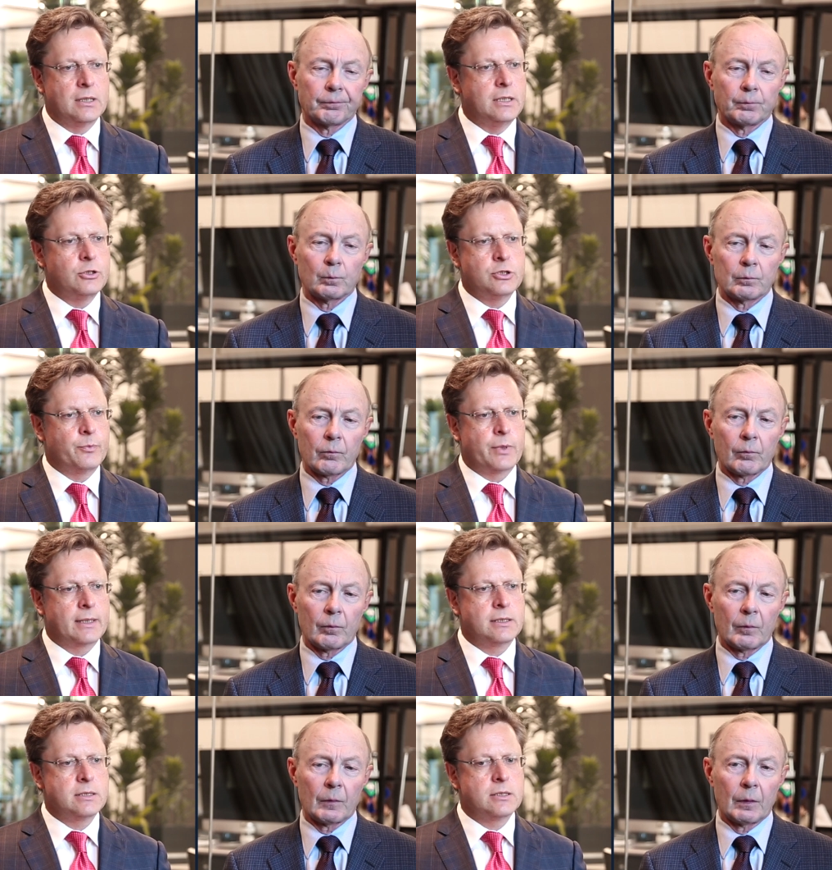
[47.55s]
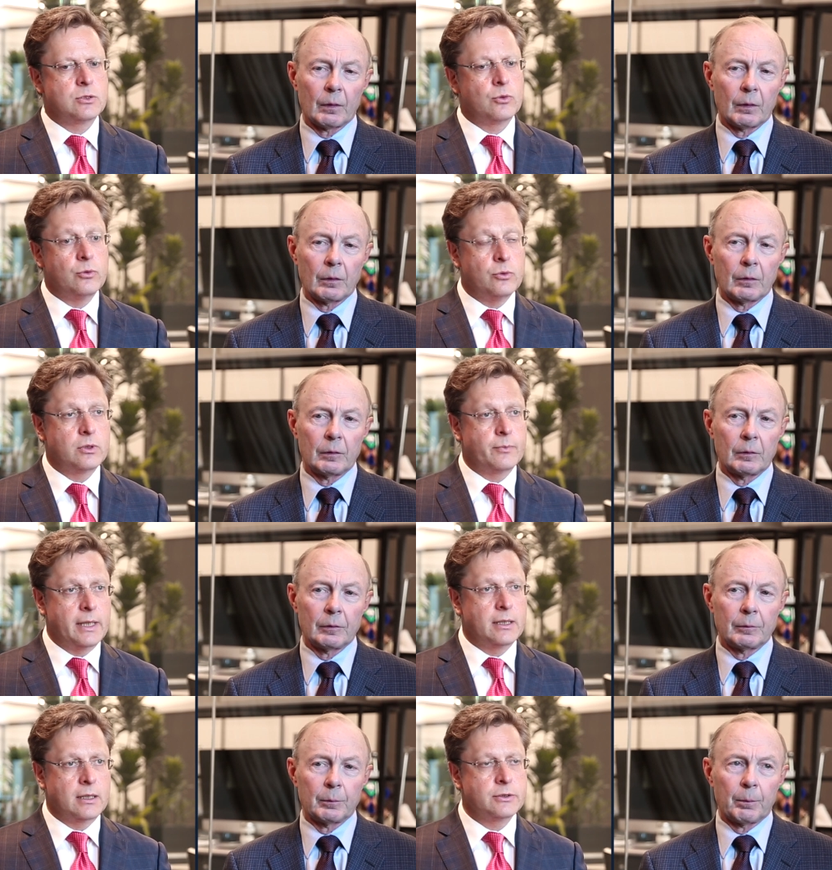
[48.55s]
Speaker 1: leadership practices or
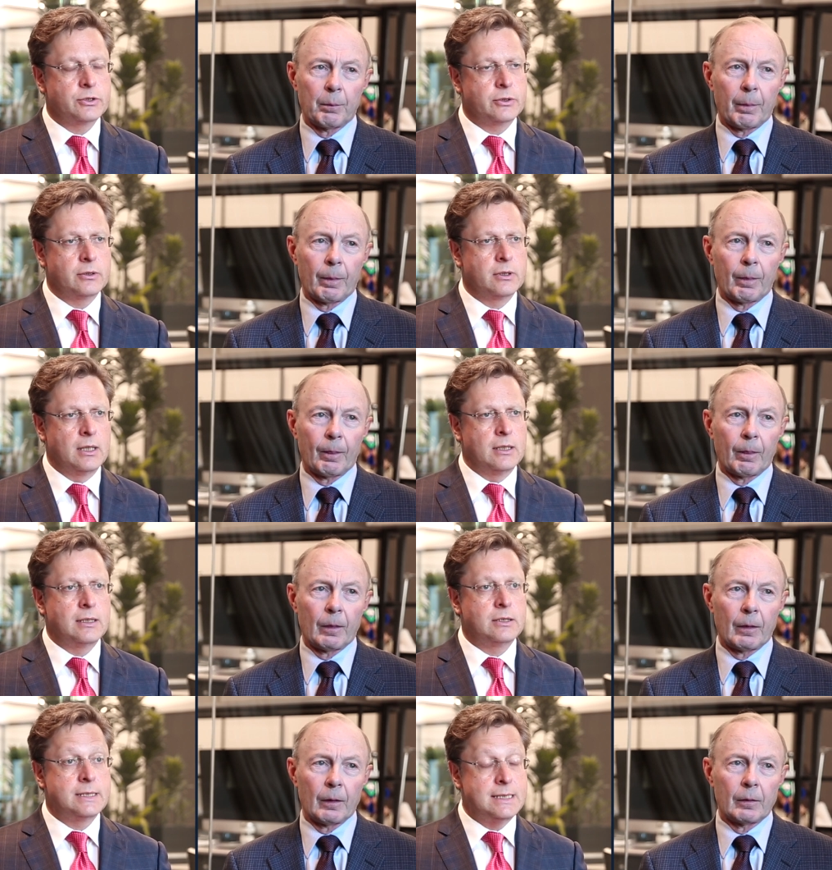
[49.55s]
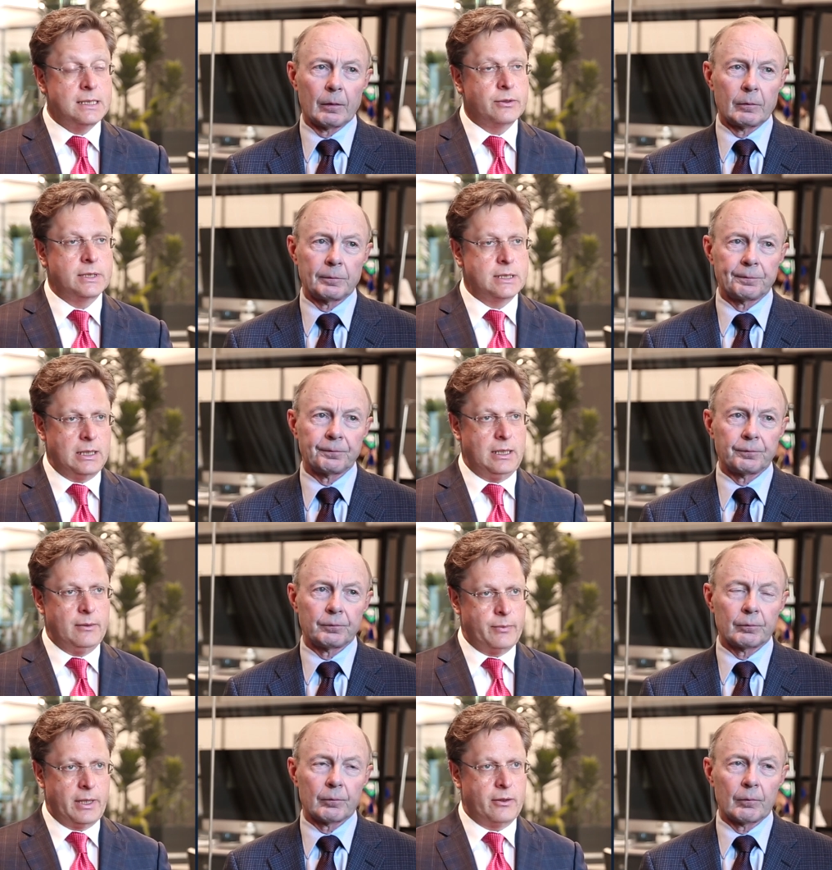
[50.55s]
by culture that seriously
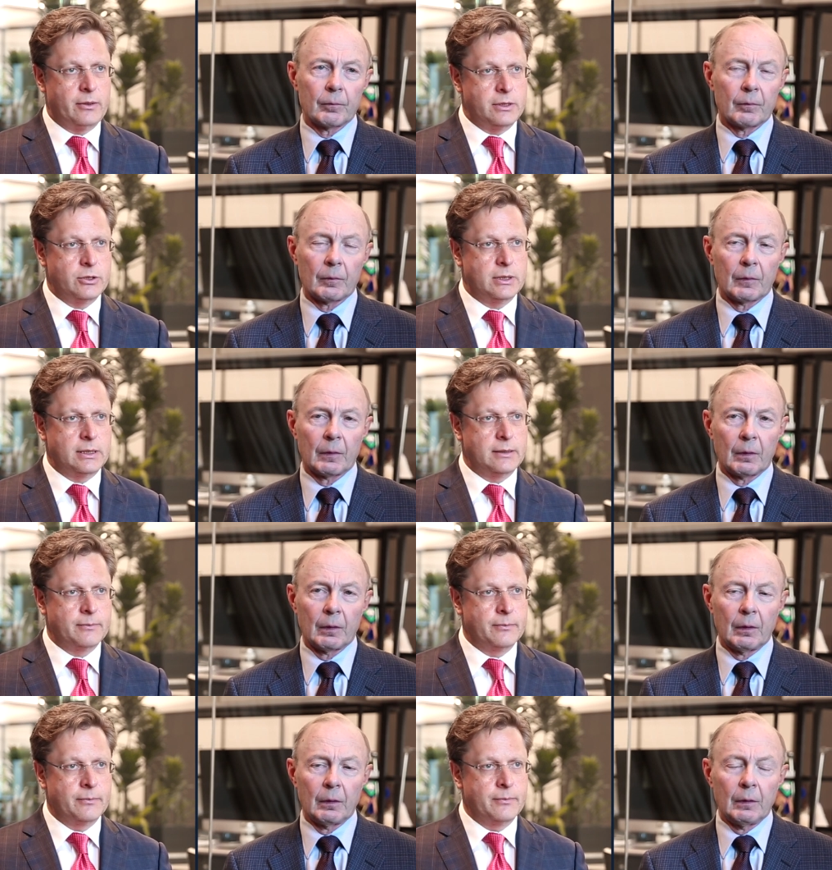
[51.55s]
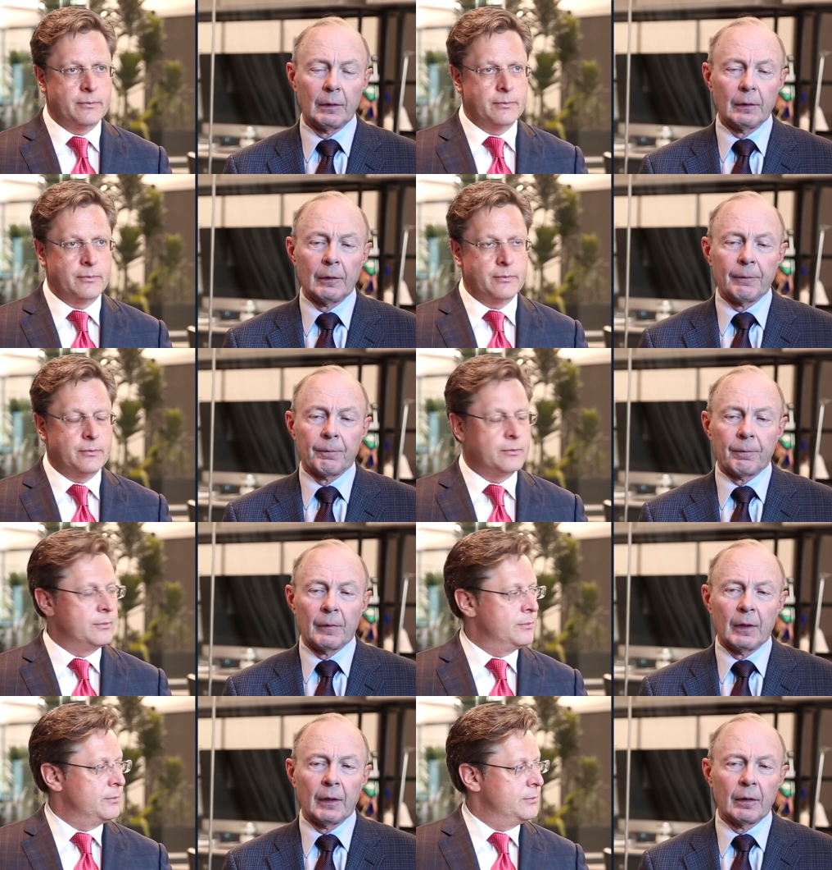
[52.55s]
impair agility.
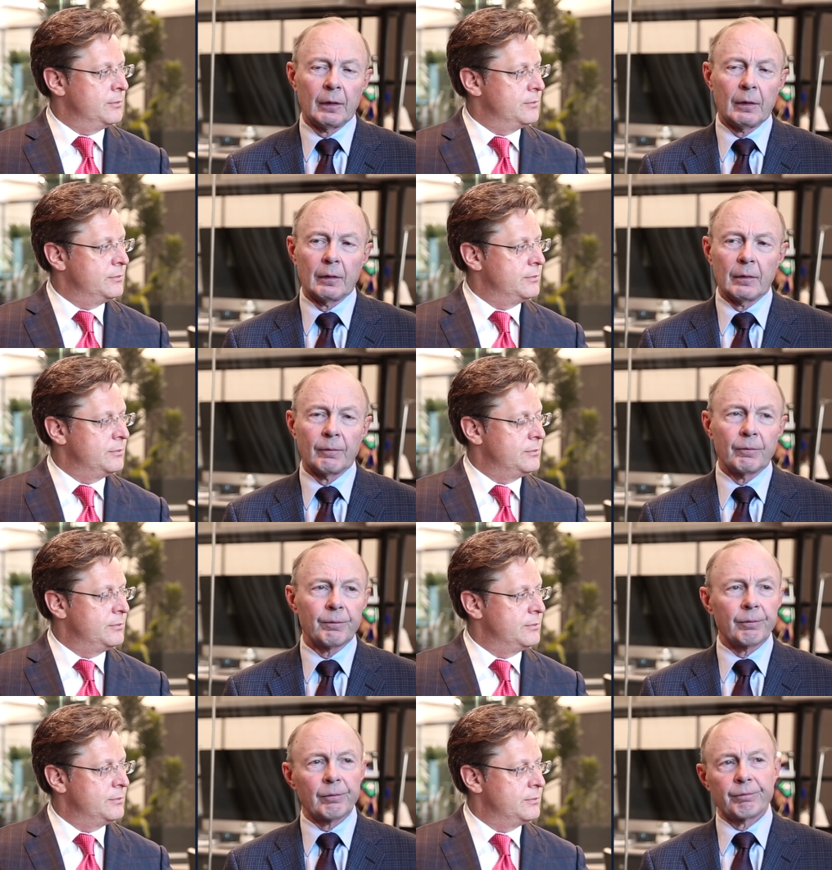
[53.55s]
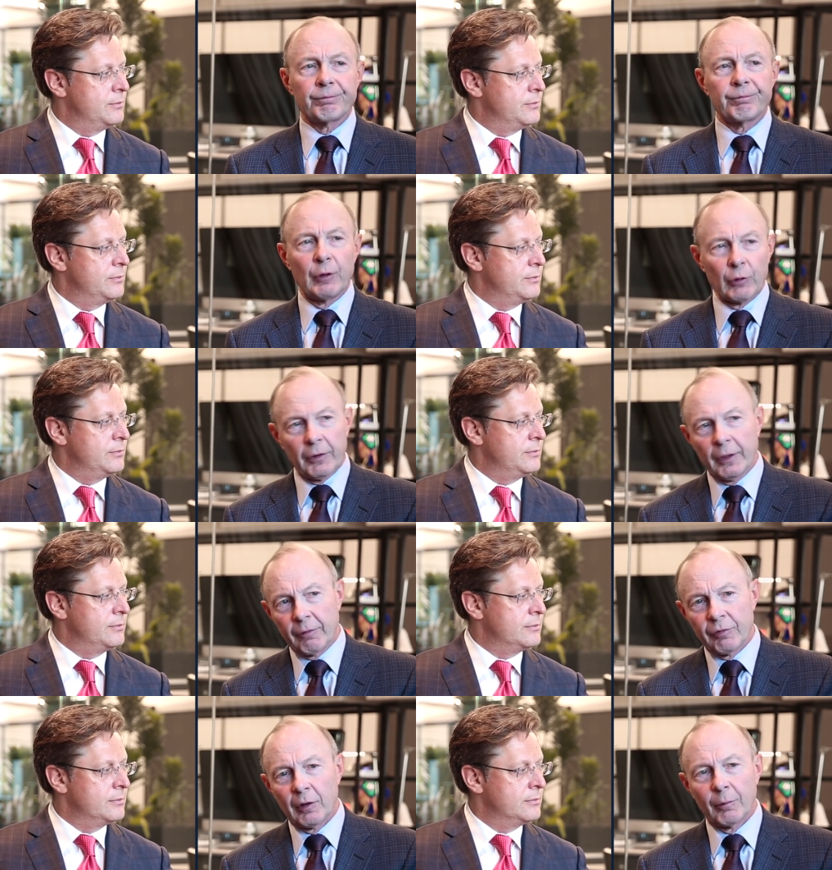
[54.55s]
Speaker 2: And learning
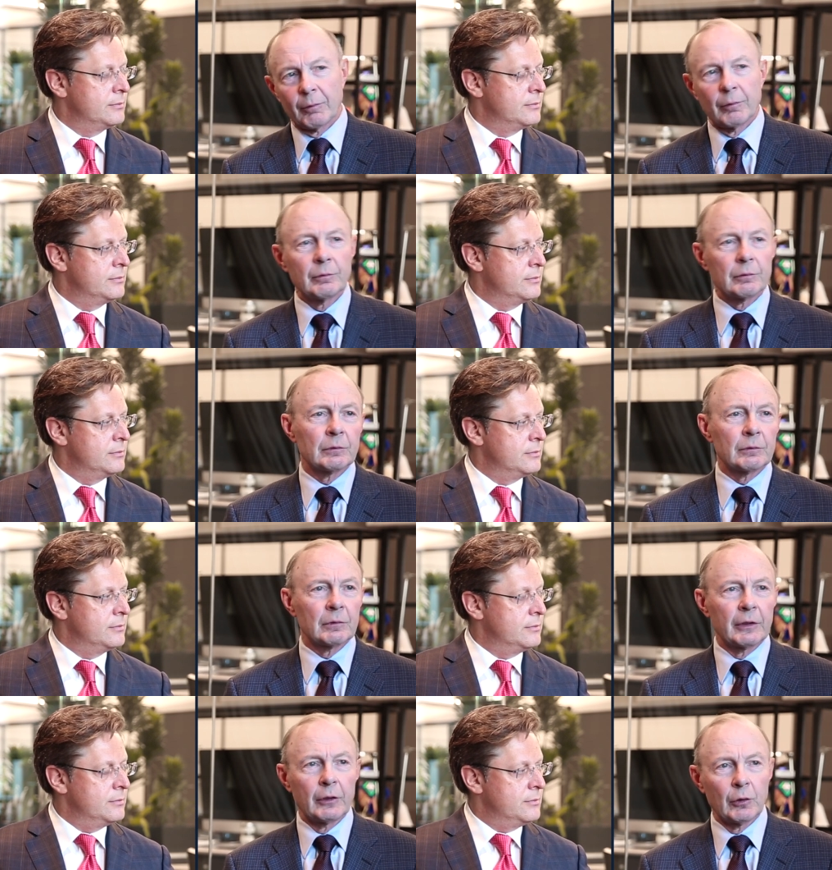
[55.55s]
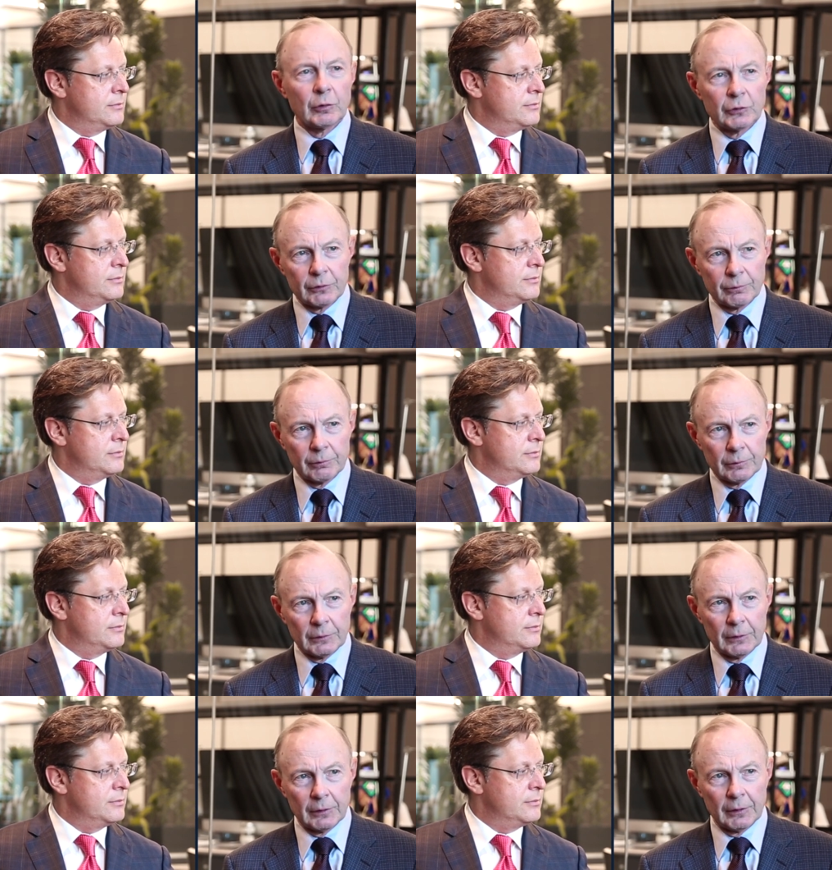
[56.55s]
from Leo's
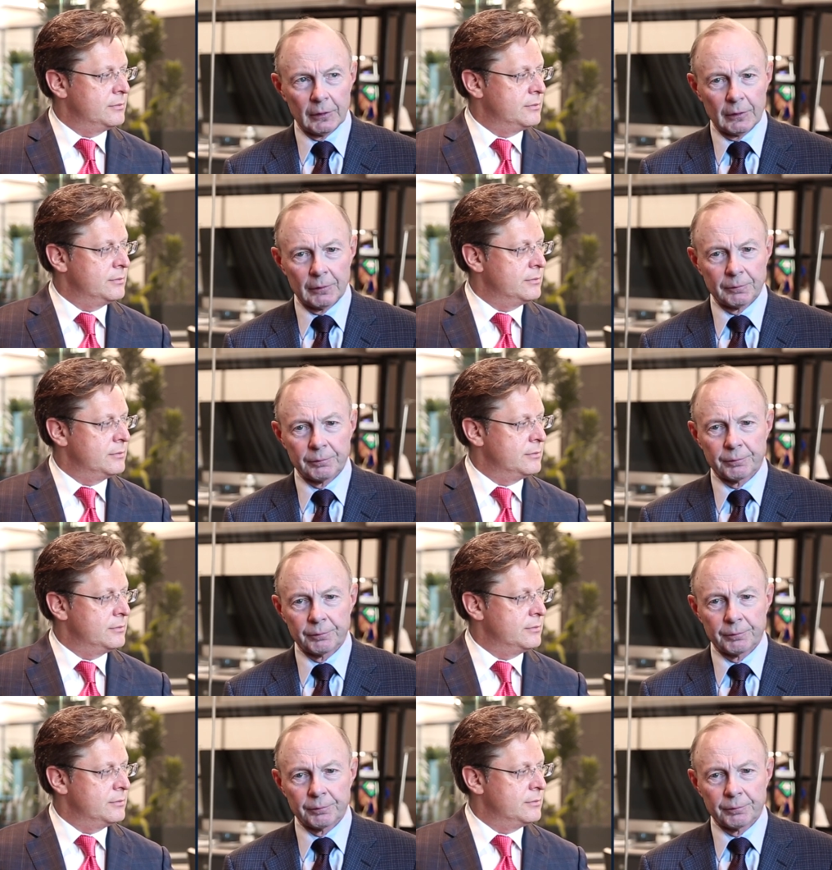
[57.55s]
uh,